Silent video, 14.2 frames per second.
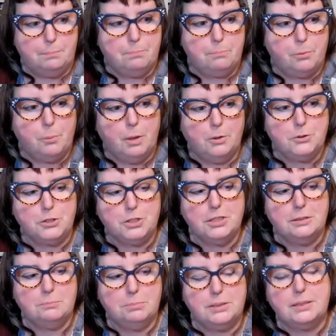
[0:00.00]

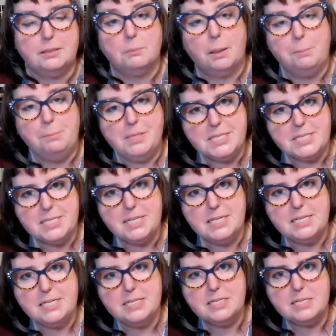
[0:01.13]
promotion, building my
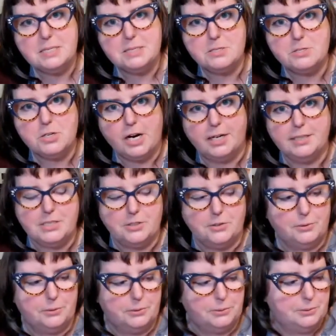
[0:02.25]
business, trying
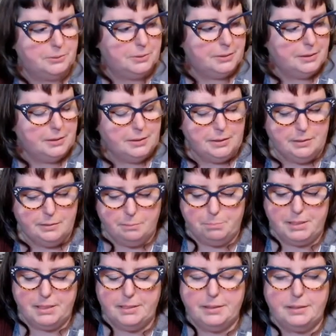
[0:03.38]
to
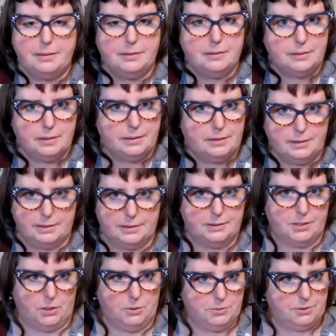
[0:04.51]
be an
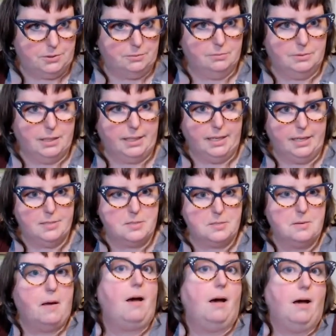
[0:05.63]
adult, I guess.
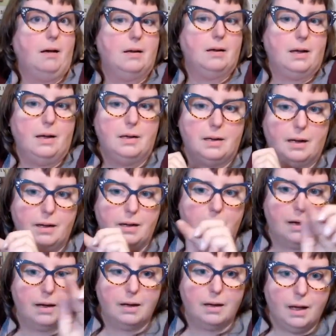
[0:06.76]
Ha ha ha
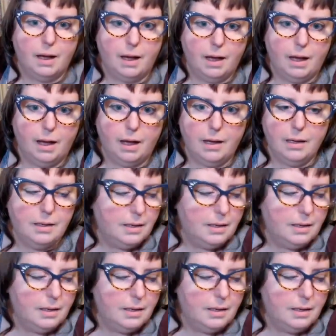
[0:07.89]
ha ha.